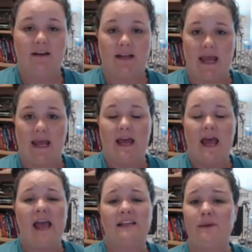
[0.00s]
Okay,
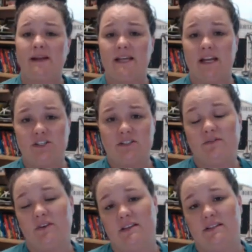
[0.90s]
expectations
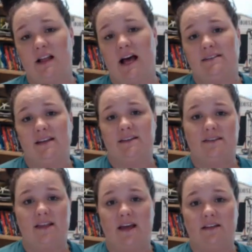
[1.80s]
for this class is
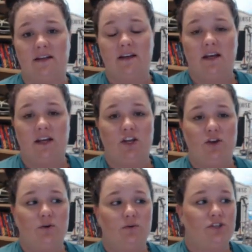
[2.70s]
that
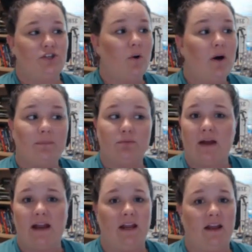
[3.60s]
you show up
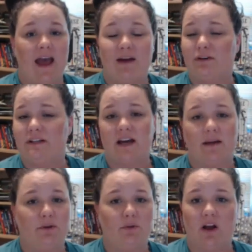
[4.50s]
ready every
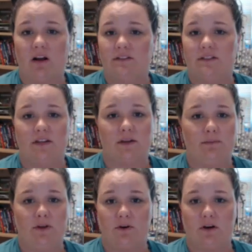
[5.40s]
time you log on to the
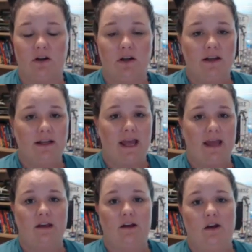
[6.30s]
computer.
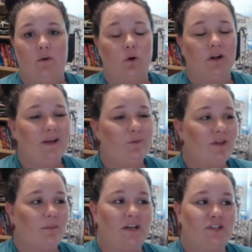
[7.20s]
Okay, working with
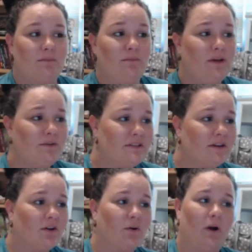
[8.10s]
a bunch of
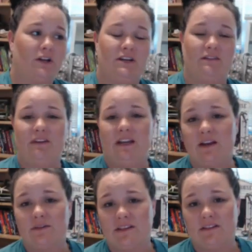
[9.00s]
music or watching
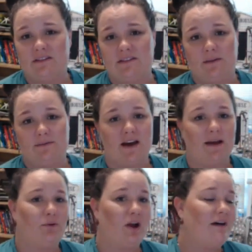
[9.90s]
videos at the same
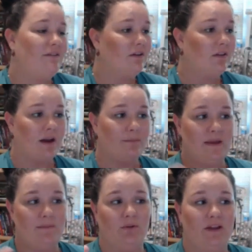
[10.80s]
time or having a lot of
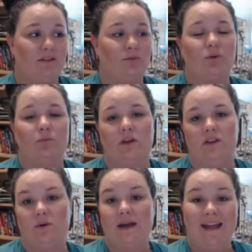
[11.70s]
people in the room with
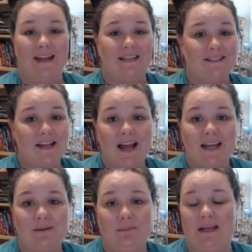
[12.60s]
you is not
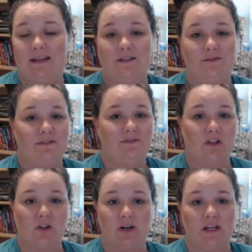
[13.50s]
going to be conducive to
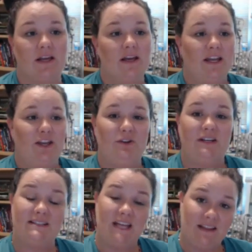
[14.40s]
learning. You need
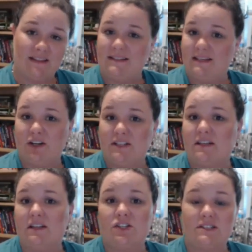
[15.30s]
to take this
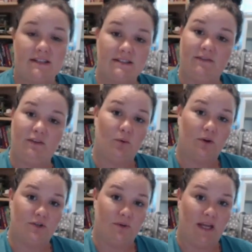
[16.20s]
seriously just as if you were
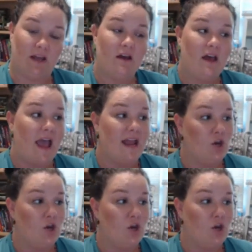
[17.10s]
doing a